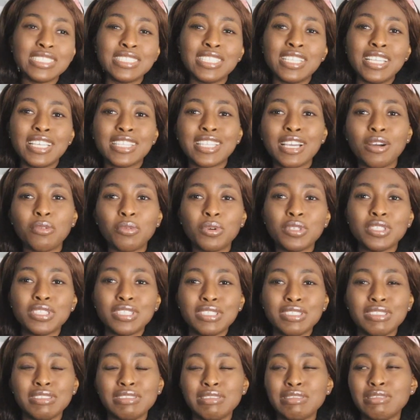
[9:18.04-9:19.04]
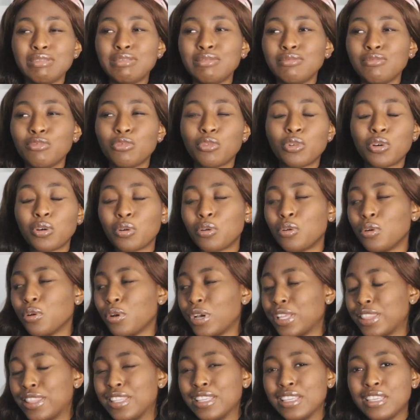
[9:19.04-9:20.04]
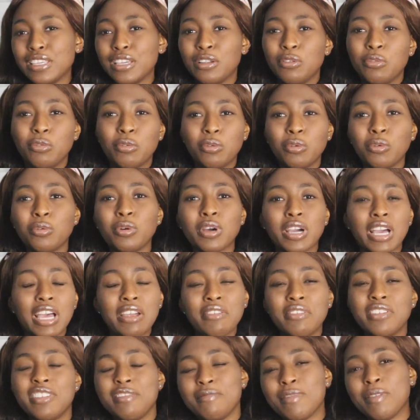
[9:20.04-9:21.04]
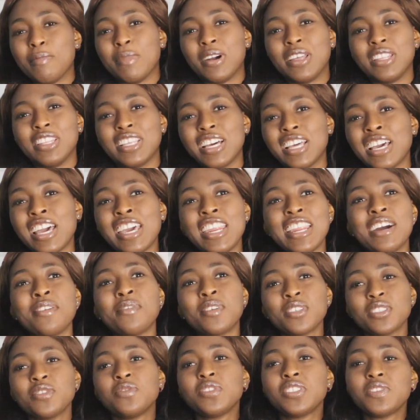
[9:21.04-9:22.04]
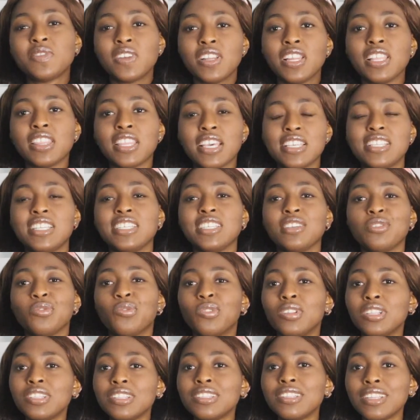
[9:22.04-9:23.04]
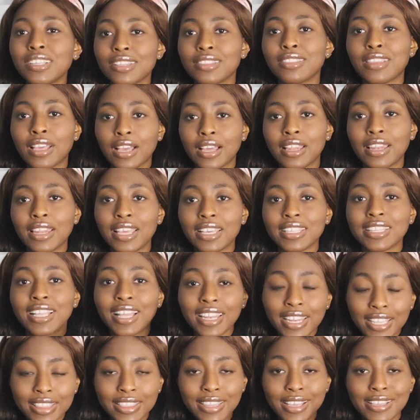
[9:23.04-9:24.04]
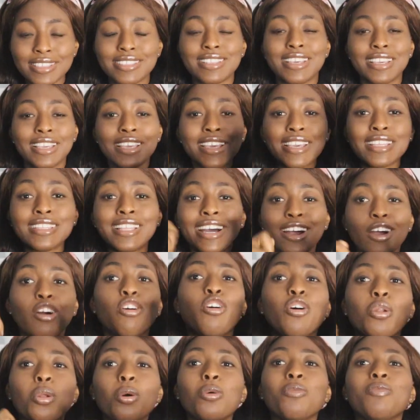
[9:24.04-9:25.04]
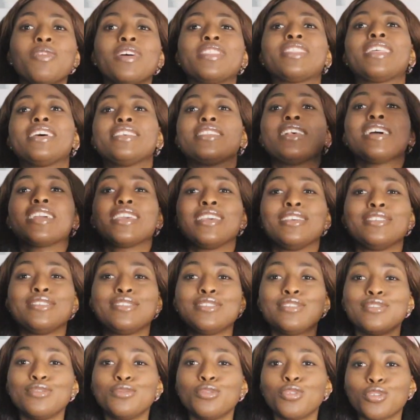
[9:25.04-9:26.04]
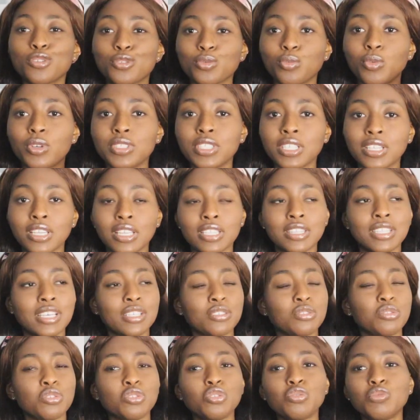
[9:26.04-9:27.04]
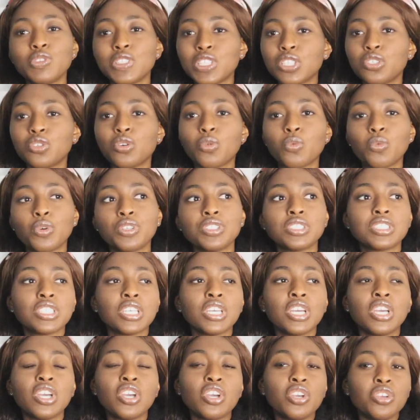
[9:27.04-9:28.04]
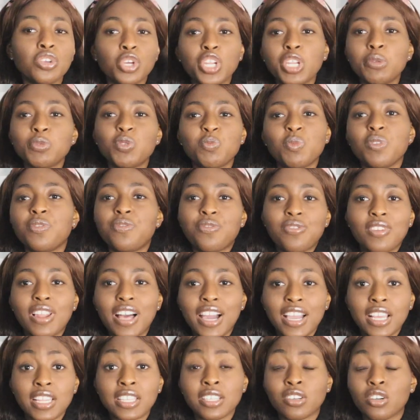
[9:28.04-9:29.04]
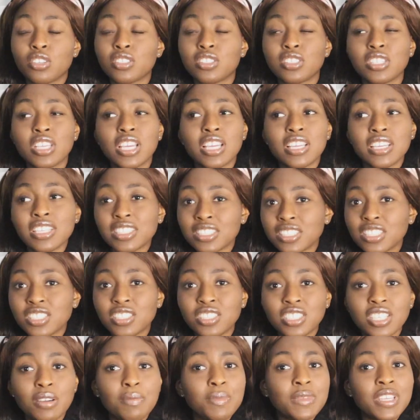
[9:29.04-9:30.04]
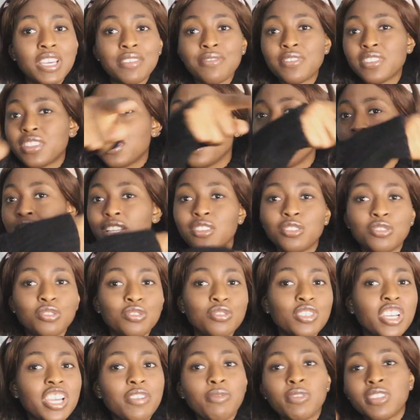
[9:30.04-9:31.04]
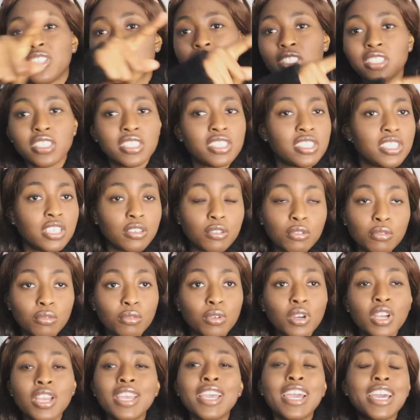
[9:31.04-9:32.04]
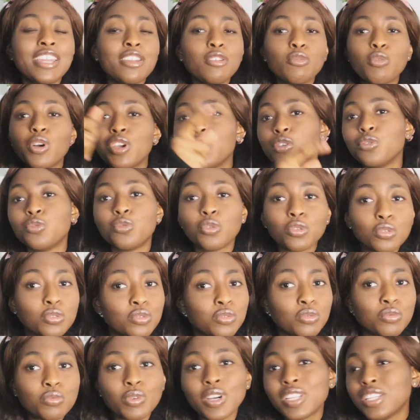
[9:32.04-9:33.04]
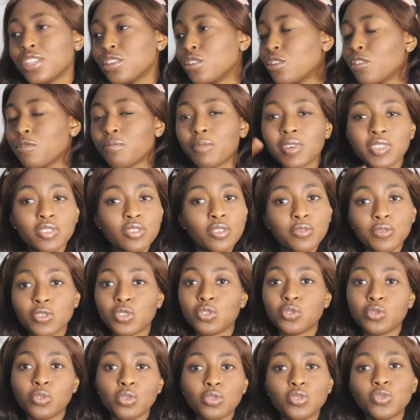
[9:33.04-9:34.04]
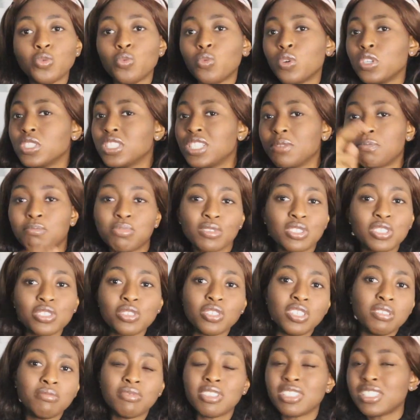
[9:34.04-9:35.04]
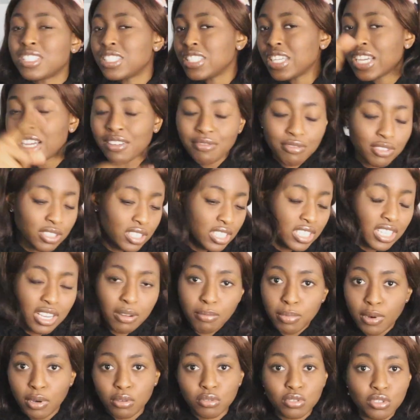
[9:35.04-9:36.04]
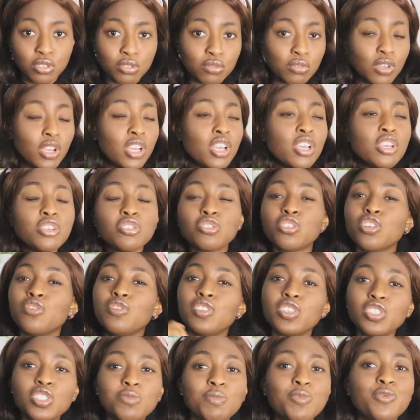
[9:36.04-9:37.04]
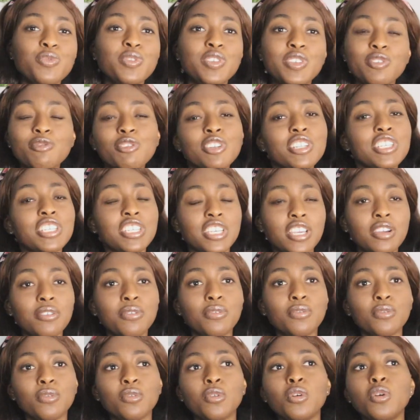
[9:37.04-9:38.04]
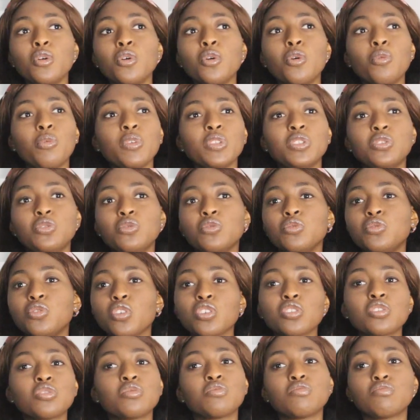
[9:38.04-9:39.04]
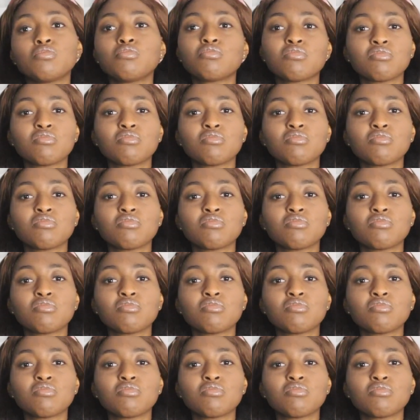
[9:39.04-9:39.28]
the letter was in one color, I think yellow, or I can't really remember. That I once received a letter, it's like a warning letter. Like that letter is like, that color of letter is like a serious warning letter. So you really don't want your name to be flagged, because in this Germany, everything you're doing is circle. Anywhere you go to, any government office you go to, once they put in your name, they see everything about you. So you need to be really, really careful with you just